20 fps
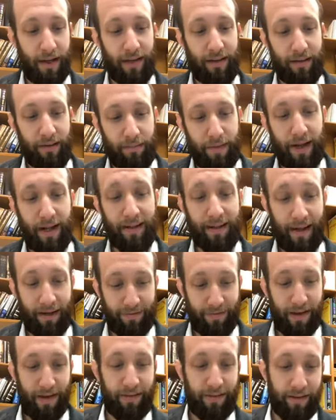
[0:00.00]

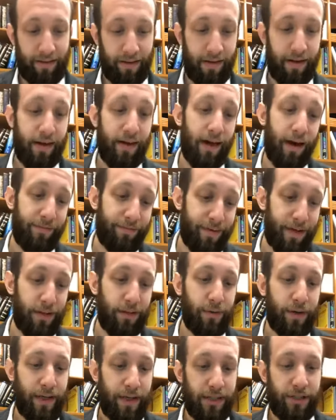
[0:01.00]
menatefet
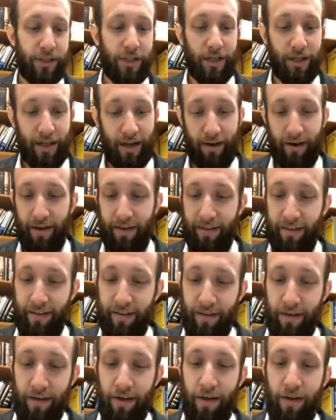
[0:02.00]
afilu hi shel cheres.
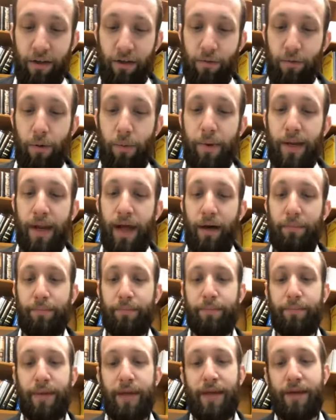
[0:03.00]
So one may not
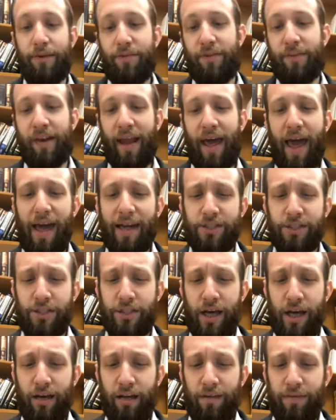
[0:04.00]
pierce an
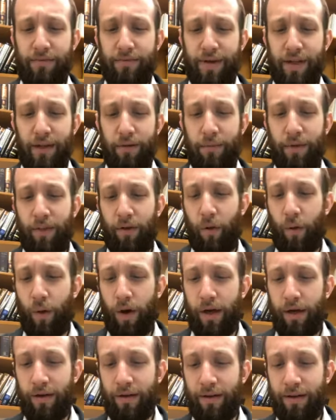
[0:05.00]
eggshell, fill it with
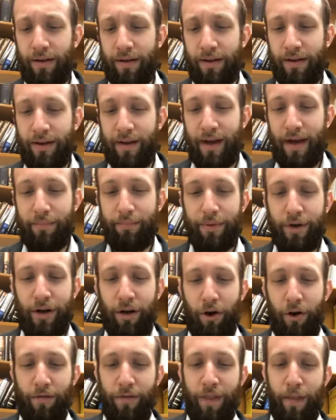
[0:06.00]
oil, and put it
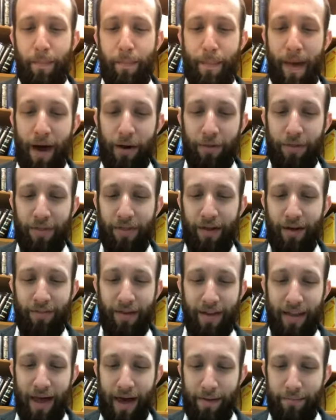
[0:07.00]
over the mouth of a
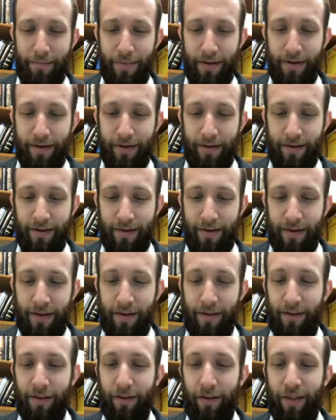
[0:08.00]
lamp,
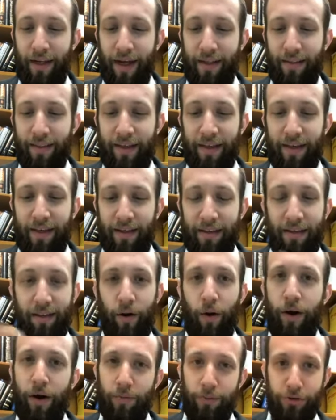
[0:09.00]
so that the
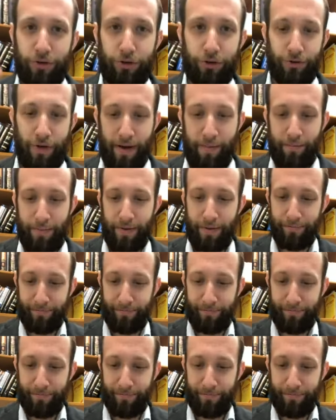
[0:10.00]
oil will drip,